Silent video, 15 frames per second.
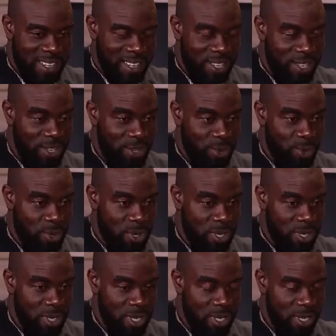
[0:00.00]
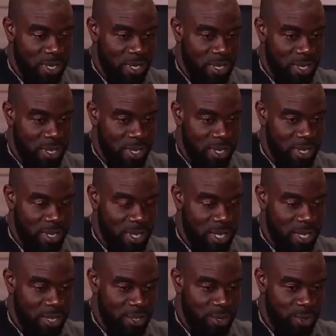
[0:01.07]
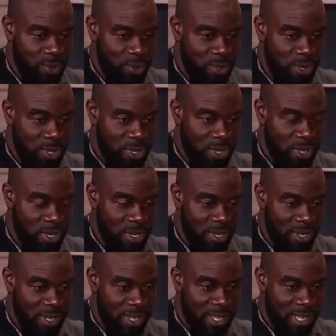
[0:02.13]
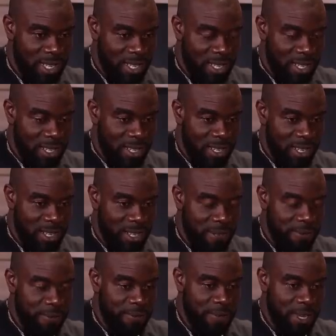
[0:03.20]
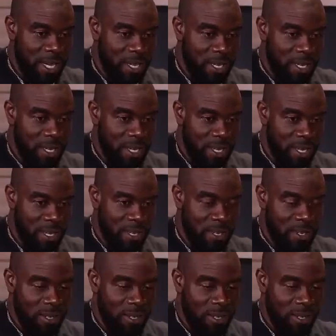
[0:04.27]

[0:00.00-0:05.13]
the shows, the, the stage shows, the effect the